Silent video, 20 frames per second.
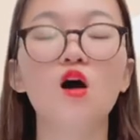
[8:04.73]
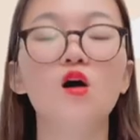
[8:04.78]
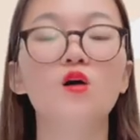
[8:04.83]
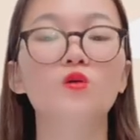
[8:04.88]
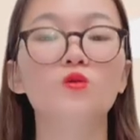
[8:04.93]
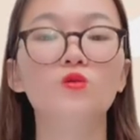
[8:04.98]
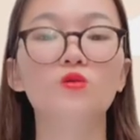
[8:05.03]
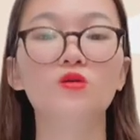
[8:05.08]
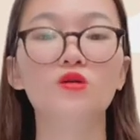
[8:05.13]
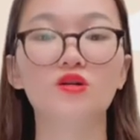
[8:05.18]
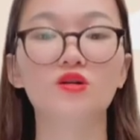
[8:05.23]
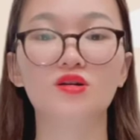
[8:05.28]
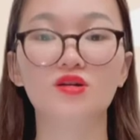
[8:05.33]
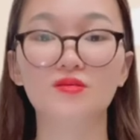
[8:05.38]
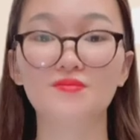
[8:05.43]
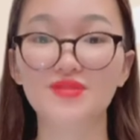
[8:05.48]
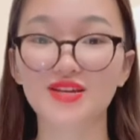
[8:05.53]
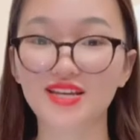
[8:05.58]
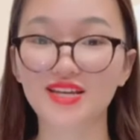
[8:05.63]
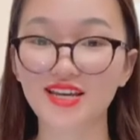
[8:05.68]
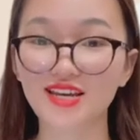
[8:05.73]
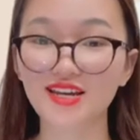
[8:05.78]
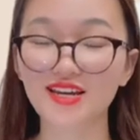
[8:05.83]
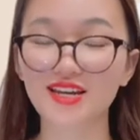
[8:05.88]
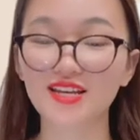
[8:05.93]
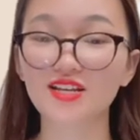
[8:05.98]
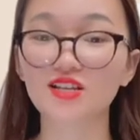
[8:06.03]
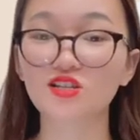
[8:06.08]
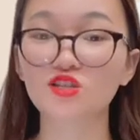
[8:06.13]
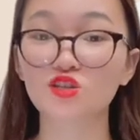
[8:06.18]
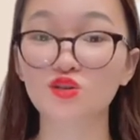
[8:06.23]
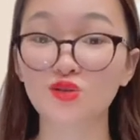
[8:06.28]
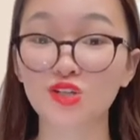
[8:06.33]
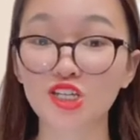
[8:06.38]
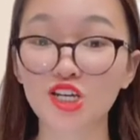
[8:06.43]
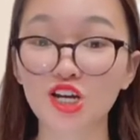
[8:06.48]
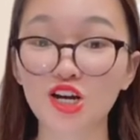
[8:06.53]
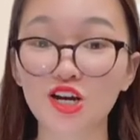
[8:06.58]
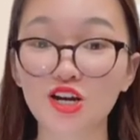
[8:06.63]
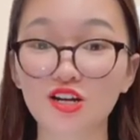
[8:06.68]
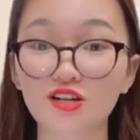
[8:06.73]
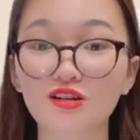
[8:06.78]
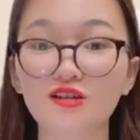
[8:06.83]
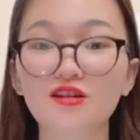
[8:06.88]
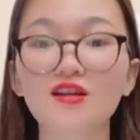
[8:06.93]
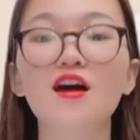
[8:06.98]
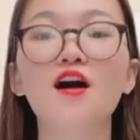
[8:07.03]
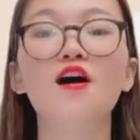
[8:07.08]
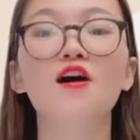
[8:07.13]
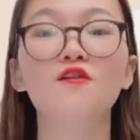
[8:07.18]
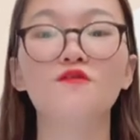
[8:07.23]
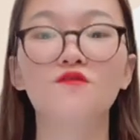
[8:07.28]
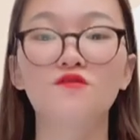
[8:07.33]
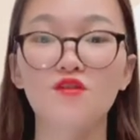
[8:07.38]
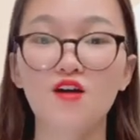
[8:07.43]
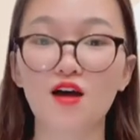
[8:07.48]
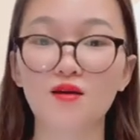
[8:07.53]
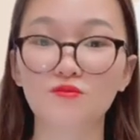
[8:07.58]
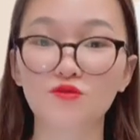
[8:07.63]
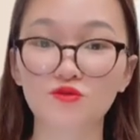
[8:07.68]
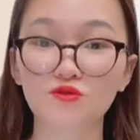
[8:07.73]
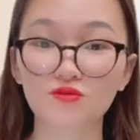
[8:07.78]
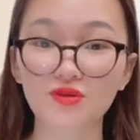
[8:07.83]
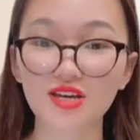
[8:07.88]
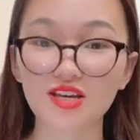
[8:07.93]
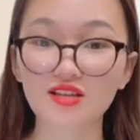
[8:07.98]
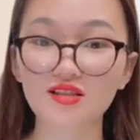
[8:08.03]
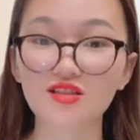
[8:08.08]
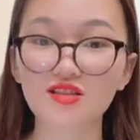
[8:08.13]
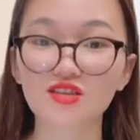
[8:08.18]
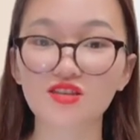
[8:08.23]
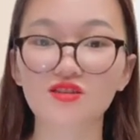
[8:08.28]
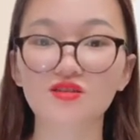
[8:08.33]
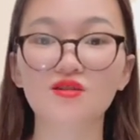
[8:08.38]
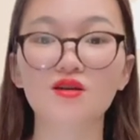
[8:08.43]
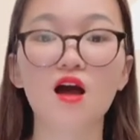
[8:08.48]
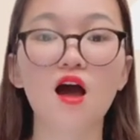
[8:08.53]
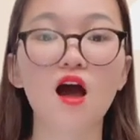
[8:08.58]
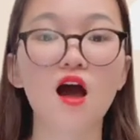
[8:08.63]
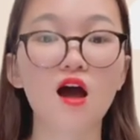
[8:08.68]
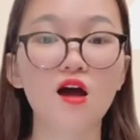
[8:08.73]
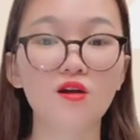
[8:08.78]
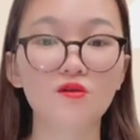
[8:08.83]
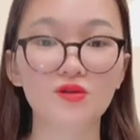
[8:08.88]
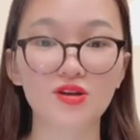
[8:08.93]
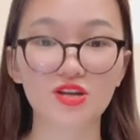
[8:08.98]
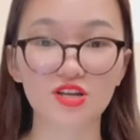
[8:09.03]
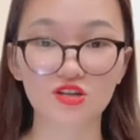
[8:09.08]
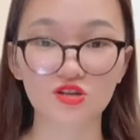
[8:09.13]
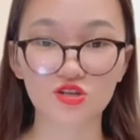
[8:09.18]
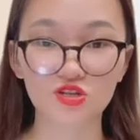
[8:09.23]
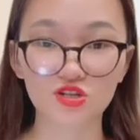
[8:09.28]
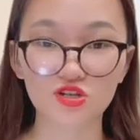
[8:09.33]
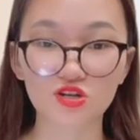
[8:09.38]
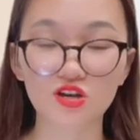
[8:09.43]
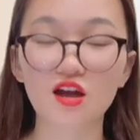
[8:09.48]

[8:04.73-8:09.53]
were beginning to turn from green to orange